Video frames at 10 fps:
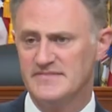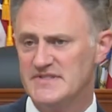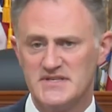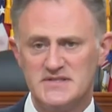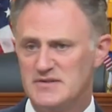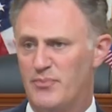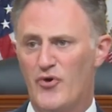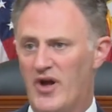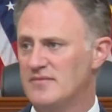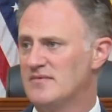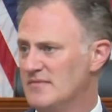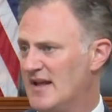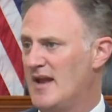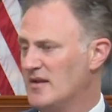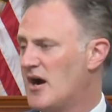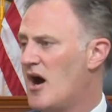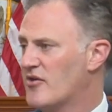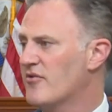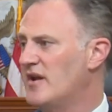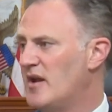Just to put it in
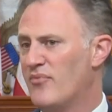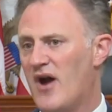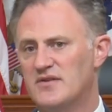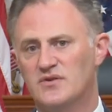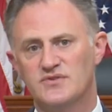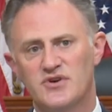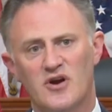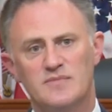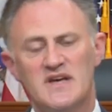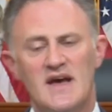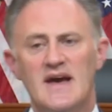concrete and practical terms,